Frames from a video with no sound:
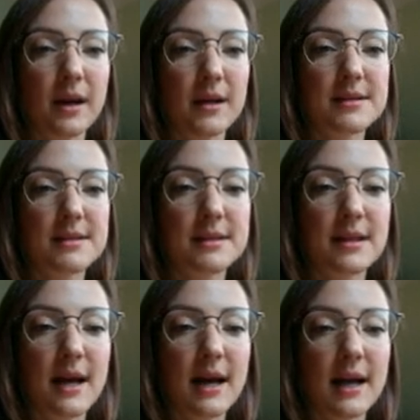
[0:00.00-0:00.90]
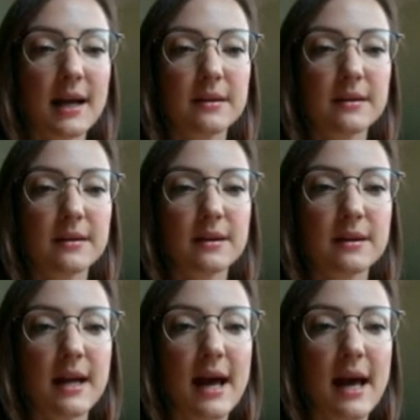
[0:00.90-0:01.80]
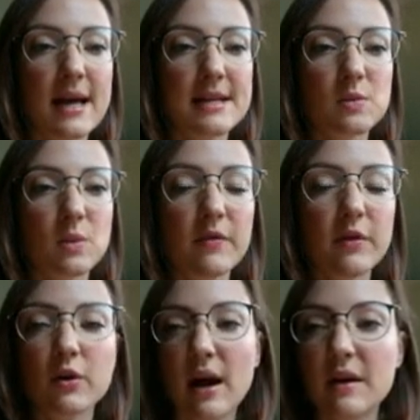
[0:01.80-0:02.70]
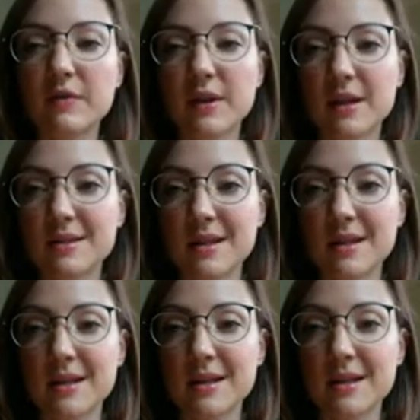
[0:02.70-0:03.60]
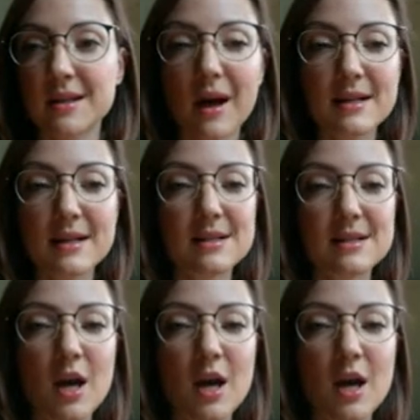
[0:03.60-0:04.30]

a slide that has whatever graphics that they utilized,